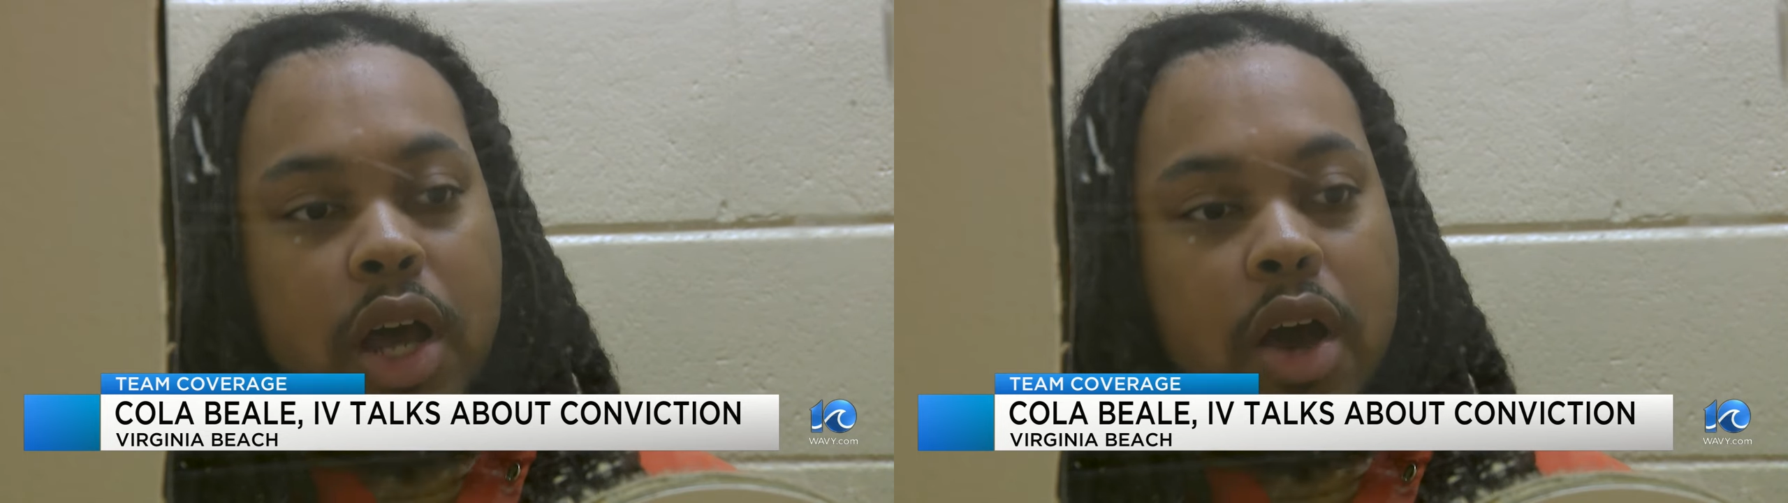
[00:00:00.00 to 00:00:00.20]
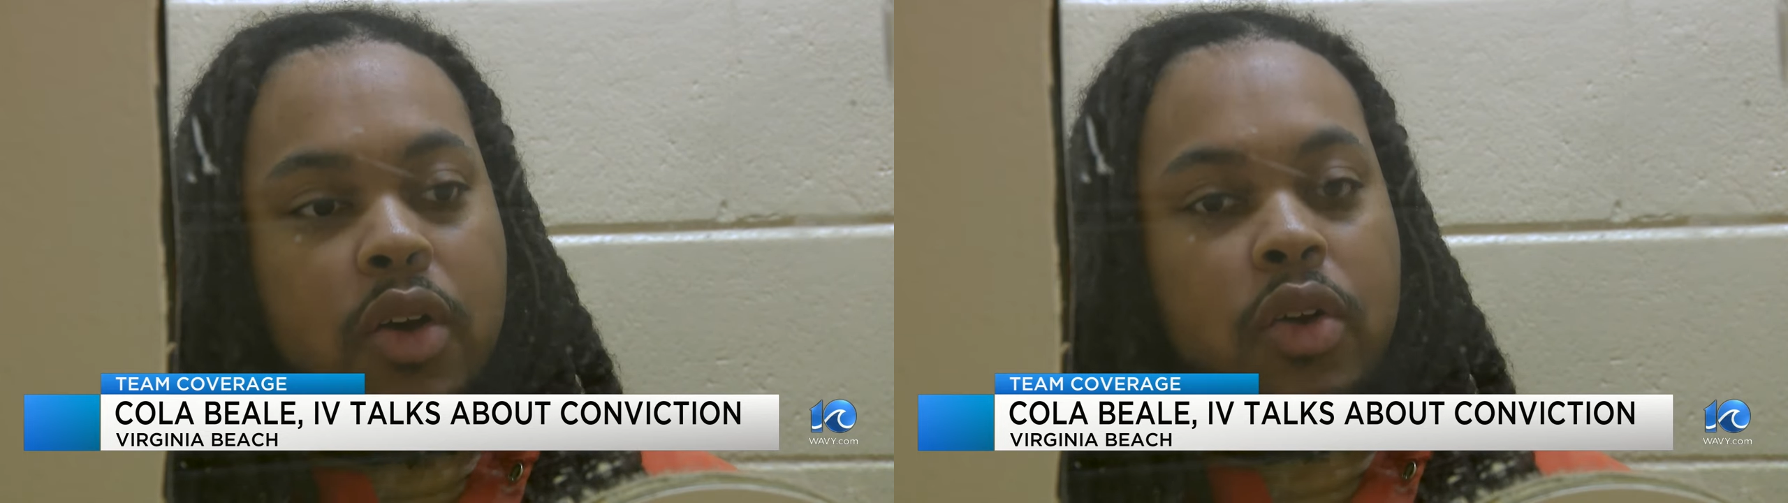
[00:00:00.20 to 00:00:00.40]

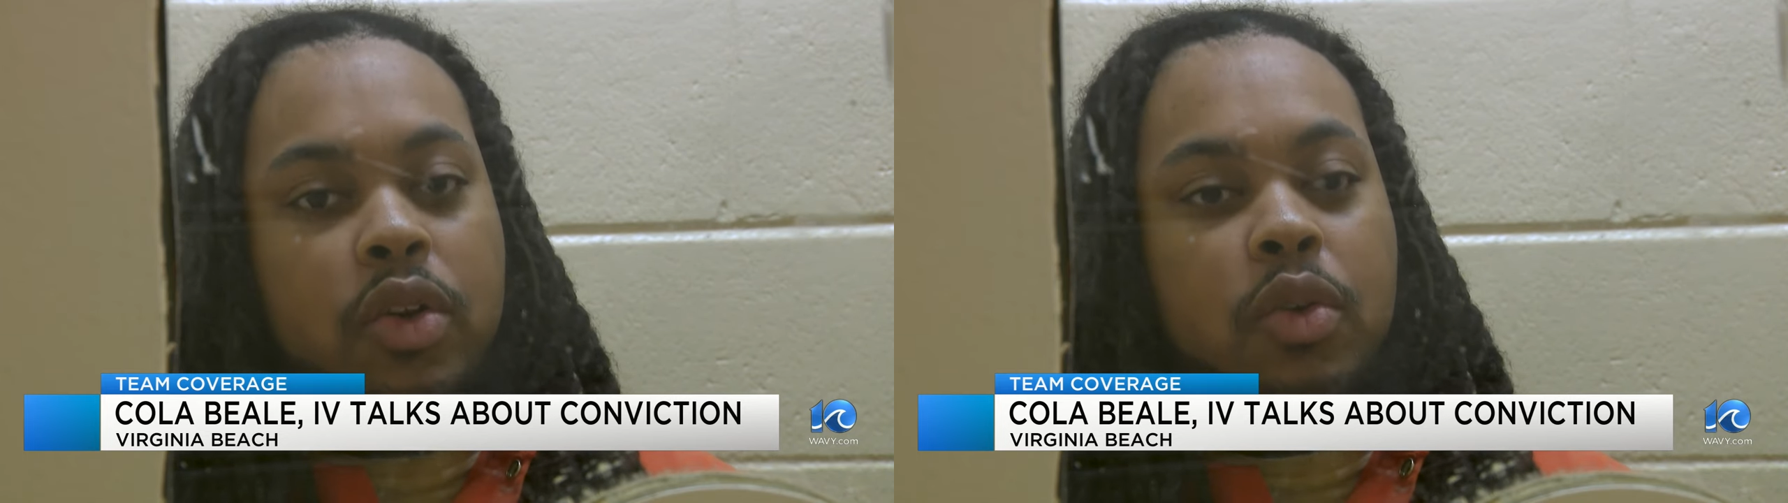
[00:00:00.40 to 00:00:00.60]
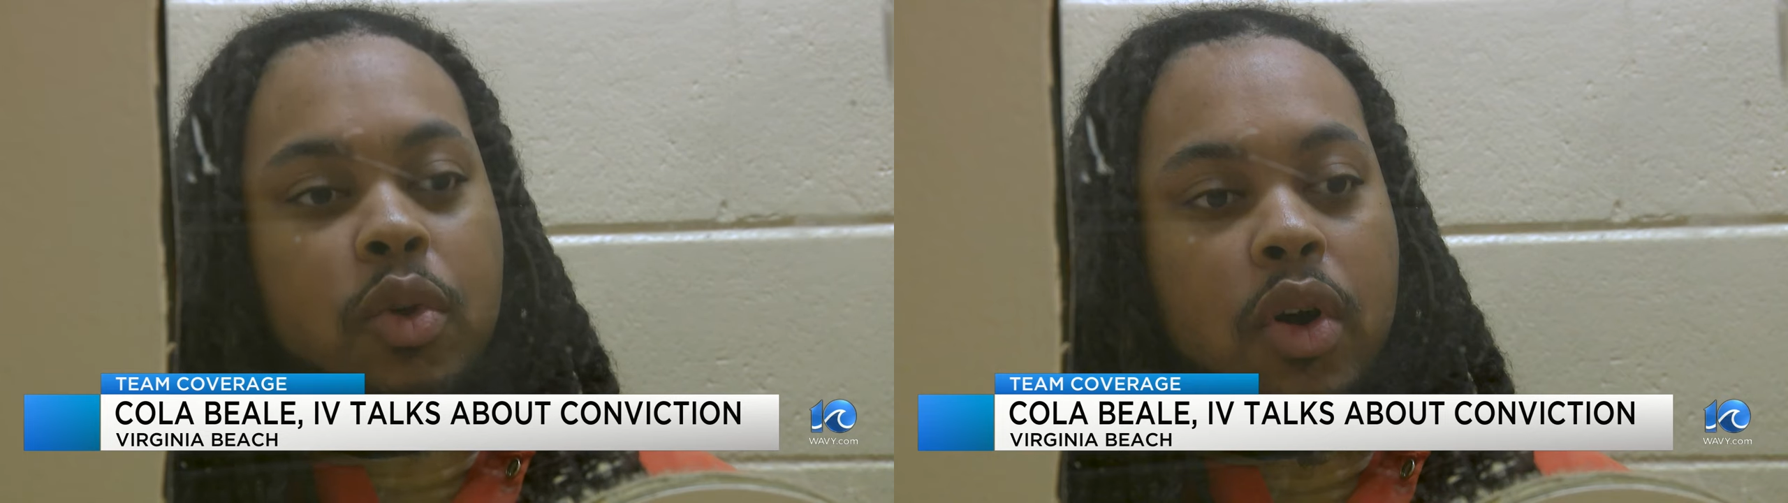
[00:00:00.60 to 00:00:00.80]
down
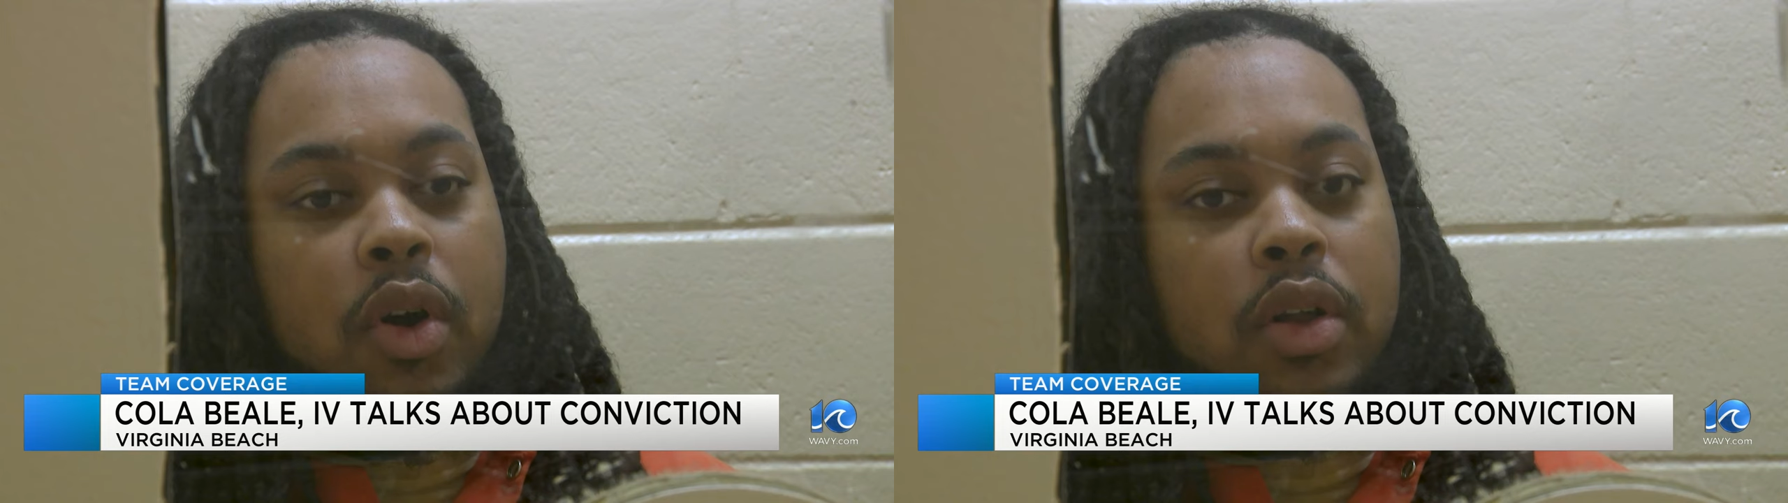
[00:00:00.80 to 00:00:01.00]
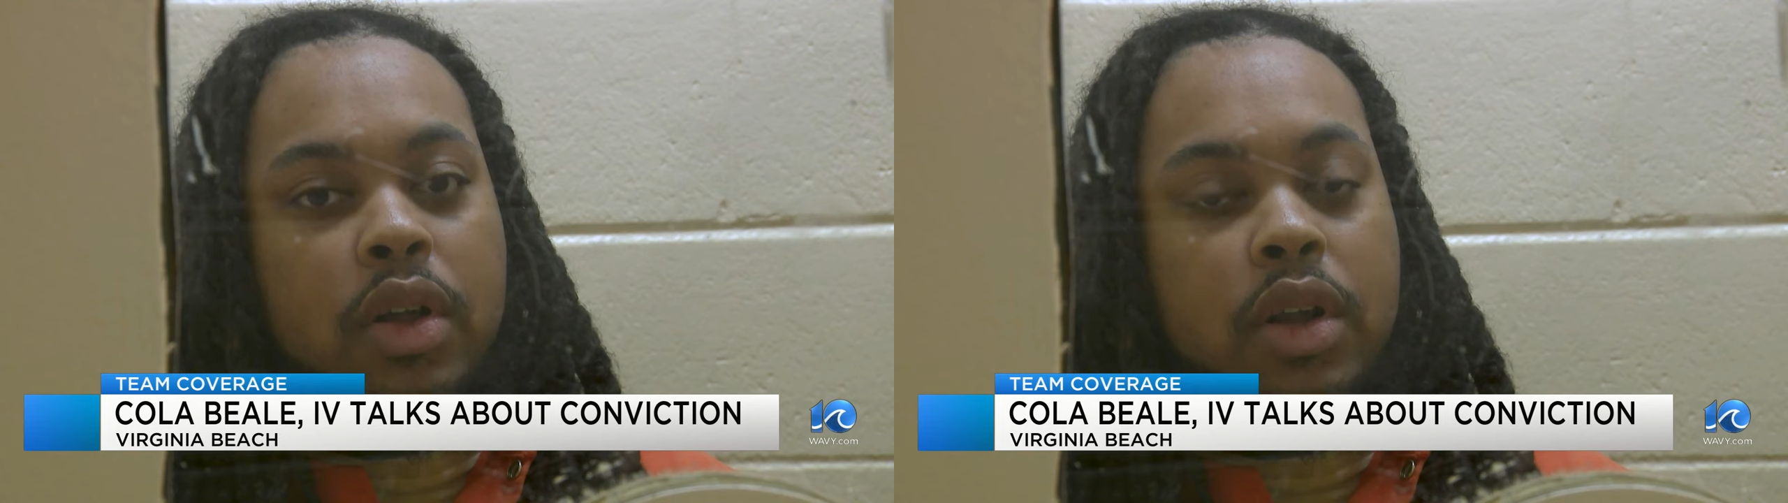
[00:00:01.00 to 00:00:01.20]
on you
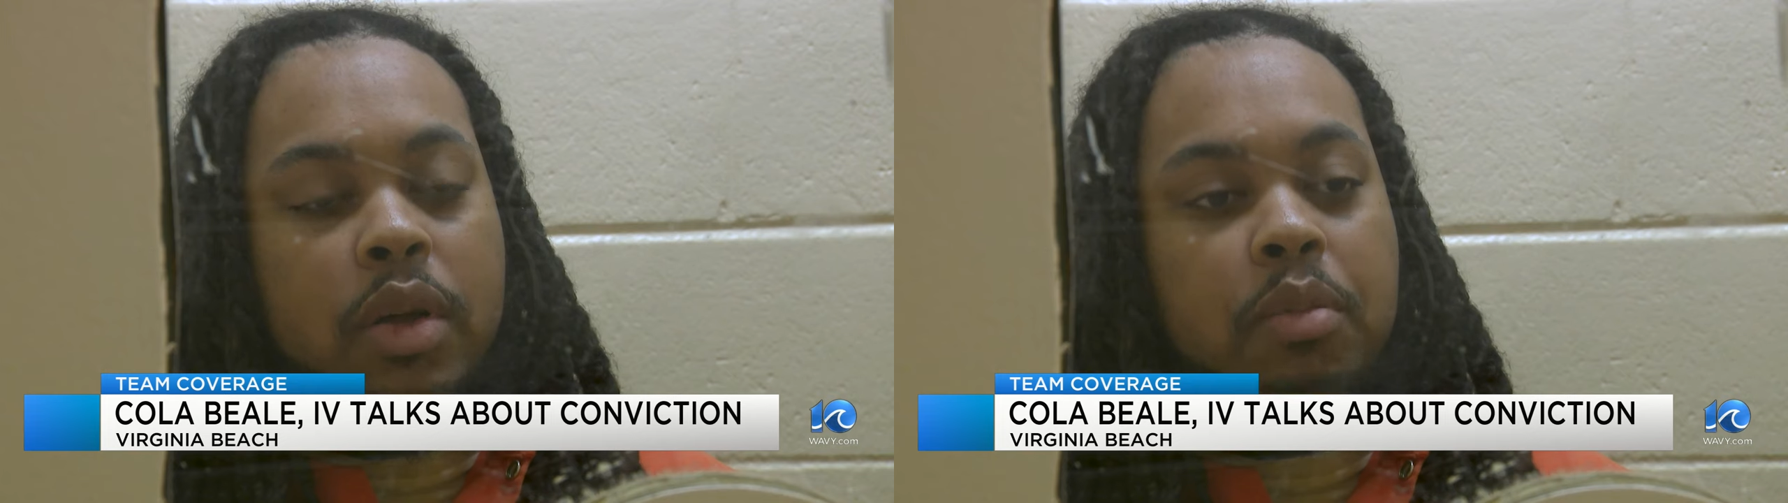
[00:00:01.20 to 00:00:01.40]
all and,